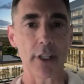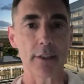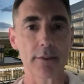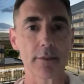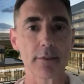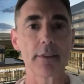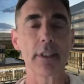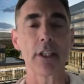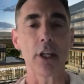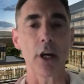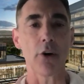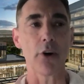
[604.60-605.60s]
it,
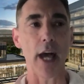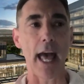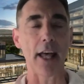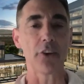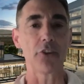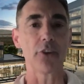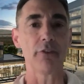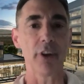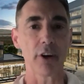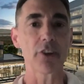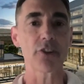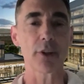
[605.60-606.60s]
as
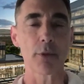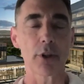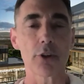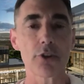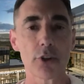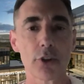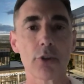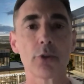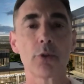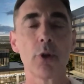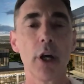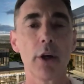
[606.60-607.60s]
very similar
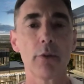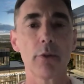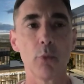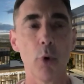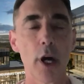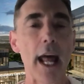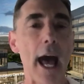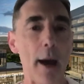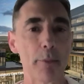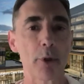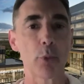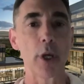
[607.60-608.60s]
to what
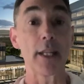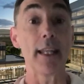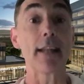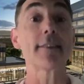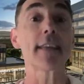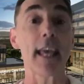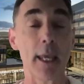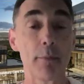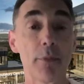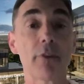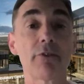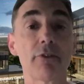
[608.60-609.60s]
happened when
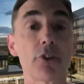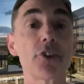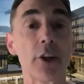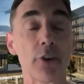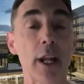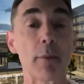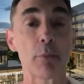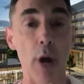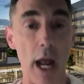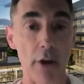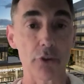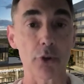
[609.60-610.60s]
Netscape, the first internet
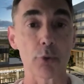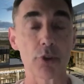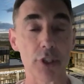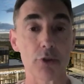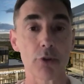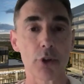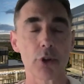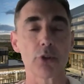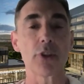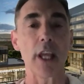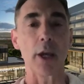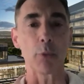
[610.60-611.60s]
browser, was
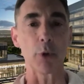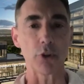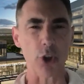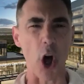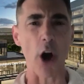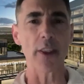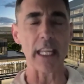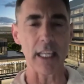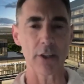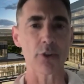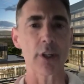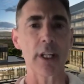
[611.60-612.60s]
introduced, and we saw the
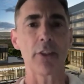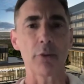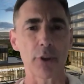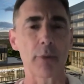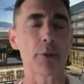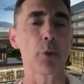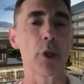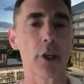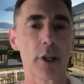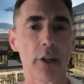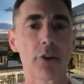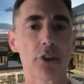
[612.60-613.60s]
internet through something we
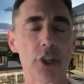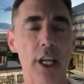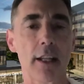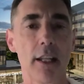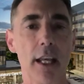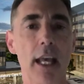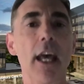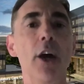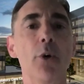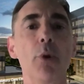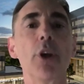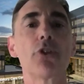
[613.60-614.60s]
can understand.
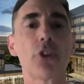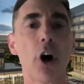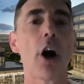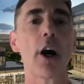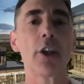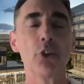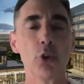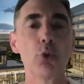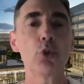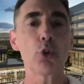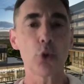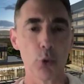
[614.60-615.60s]
We saw a
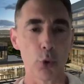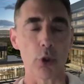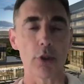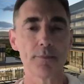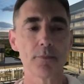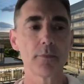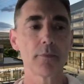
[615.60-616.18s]
new tool.